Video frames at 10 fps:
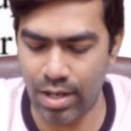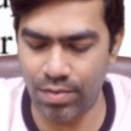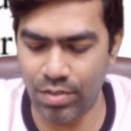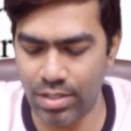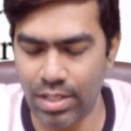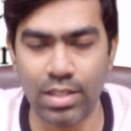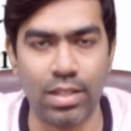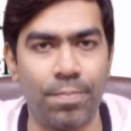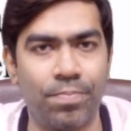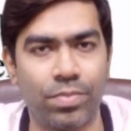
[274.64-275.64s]
And when see
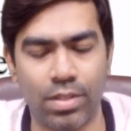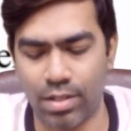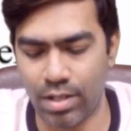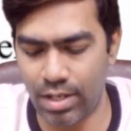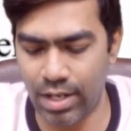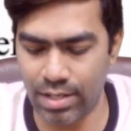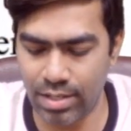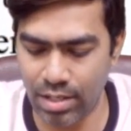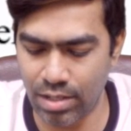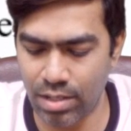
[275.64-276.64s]
the
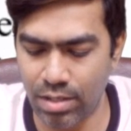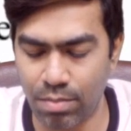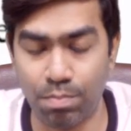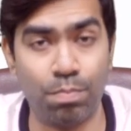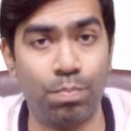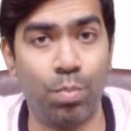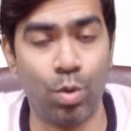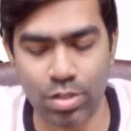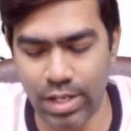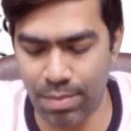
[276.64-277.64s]
tracing in the
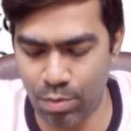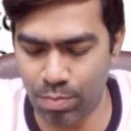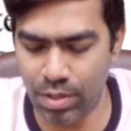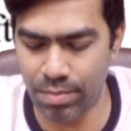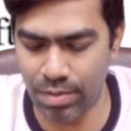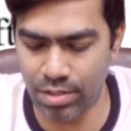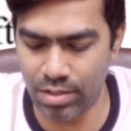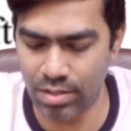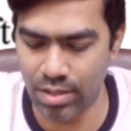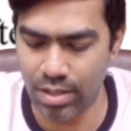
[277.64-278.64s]
post-captopril
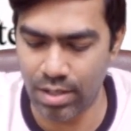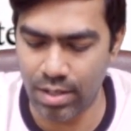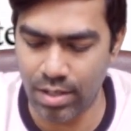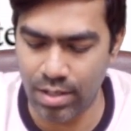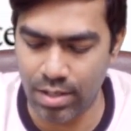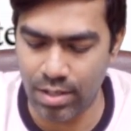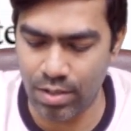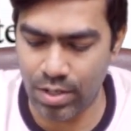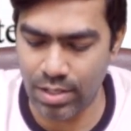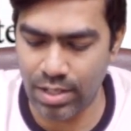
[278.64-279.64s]
images,
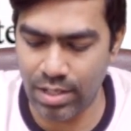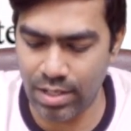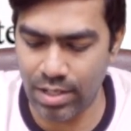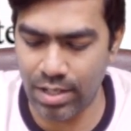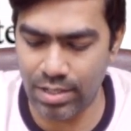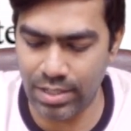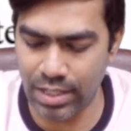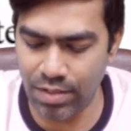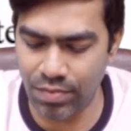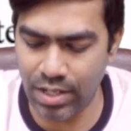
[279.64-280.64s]
you can see a
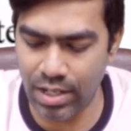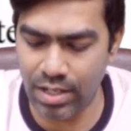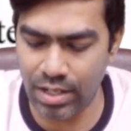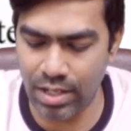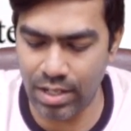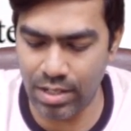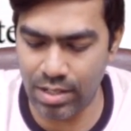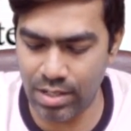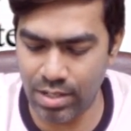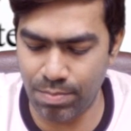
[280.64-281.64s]
significant
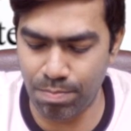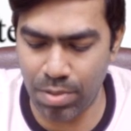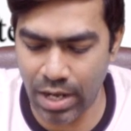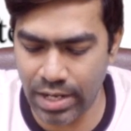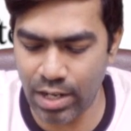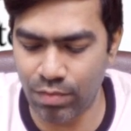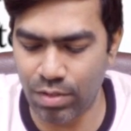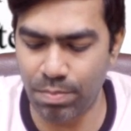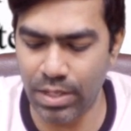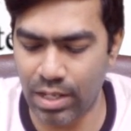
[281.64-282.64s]
uh, blunting of
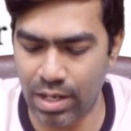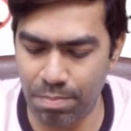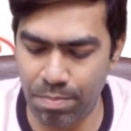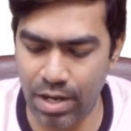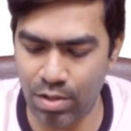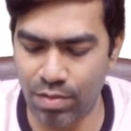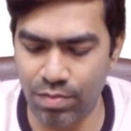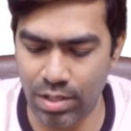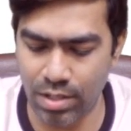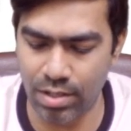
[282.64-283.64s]
the peak compared to
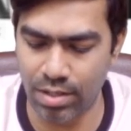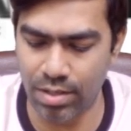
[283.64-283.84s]
of the